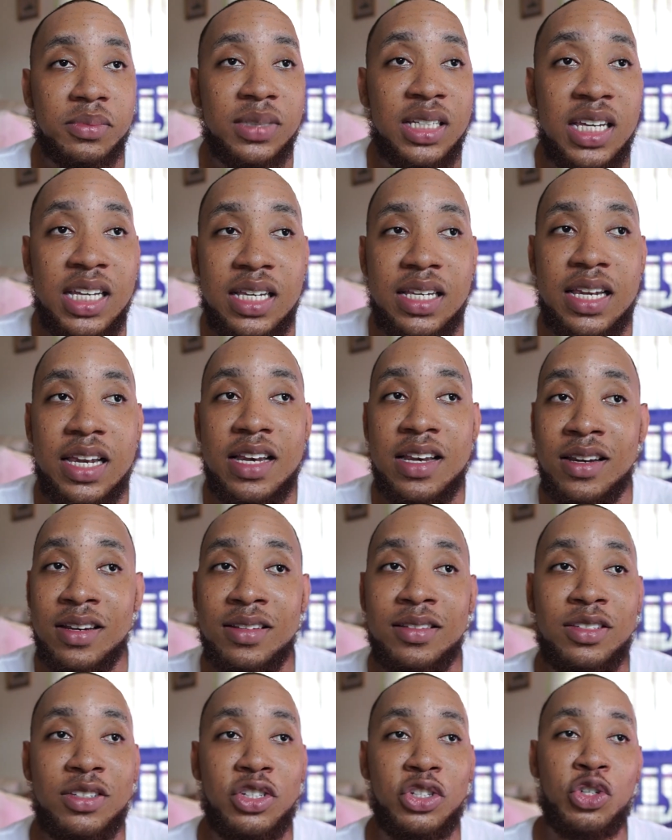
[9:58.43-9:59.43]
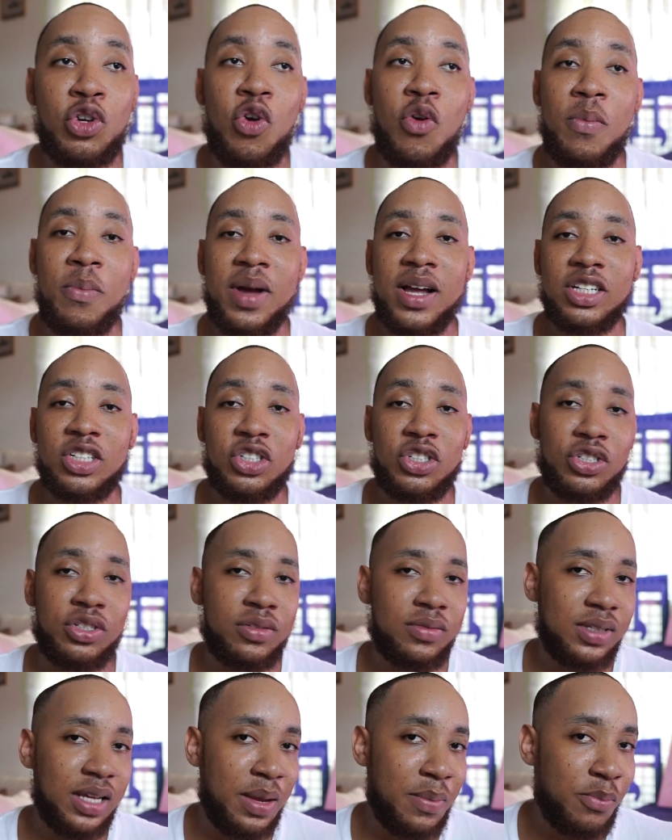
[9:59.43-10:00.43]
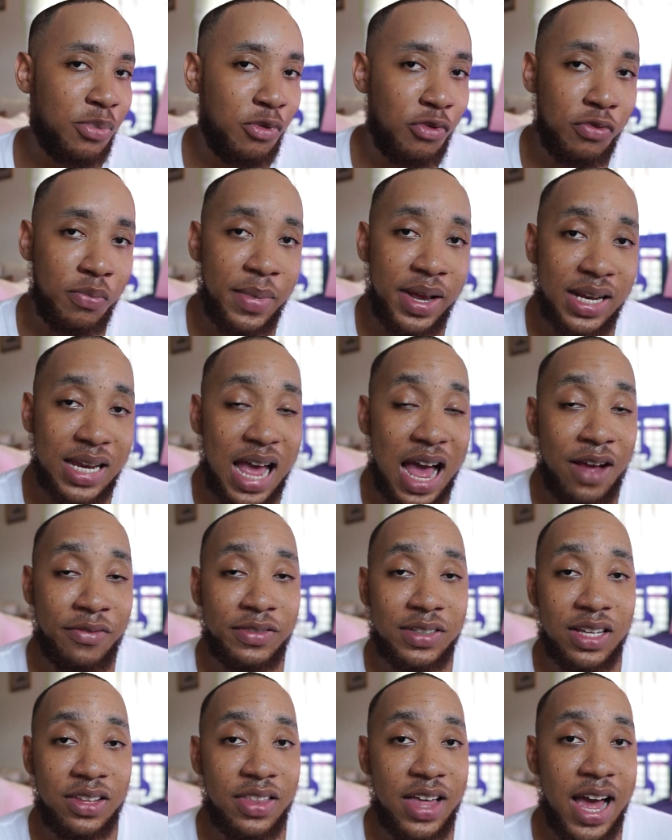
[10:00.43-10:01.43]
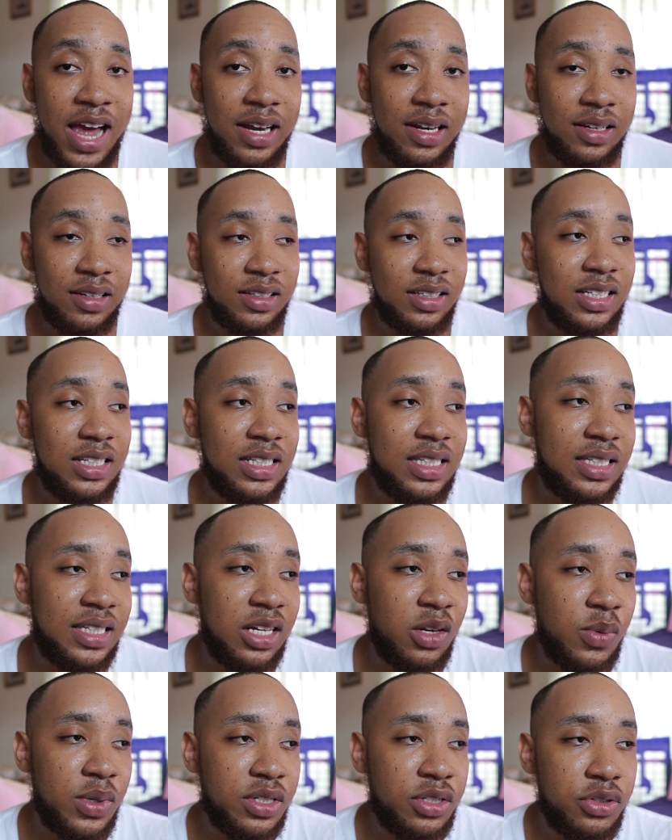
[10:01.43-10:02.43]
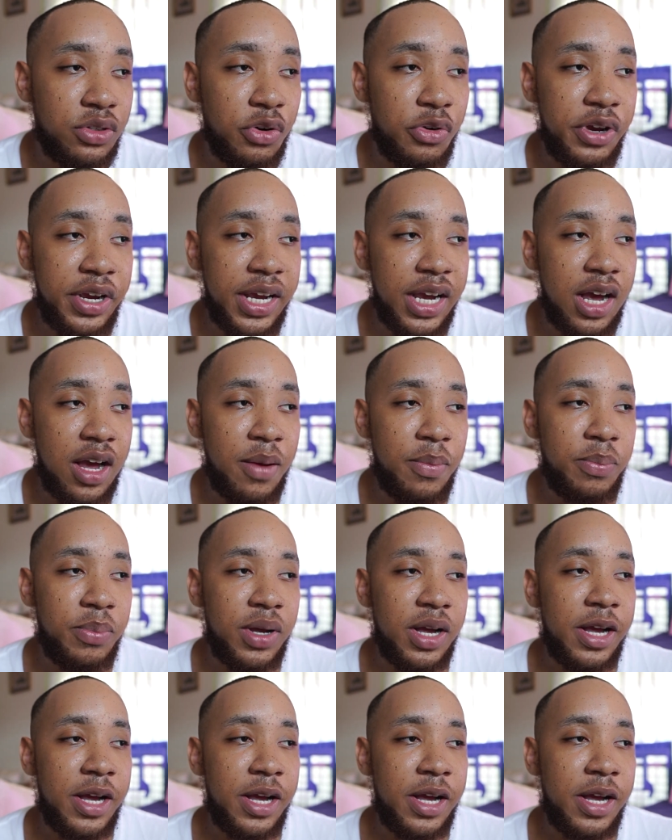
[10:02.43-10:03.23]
He didn't show much improvement after that. He still was throwing up.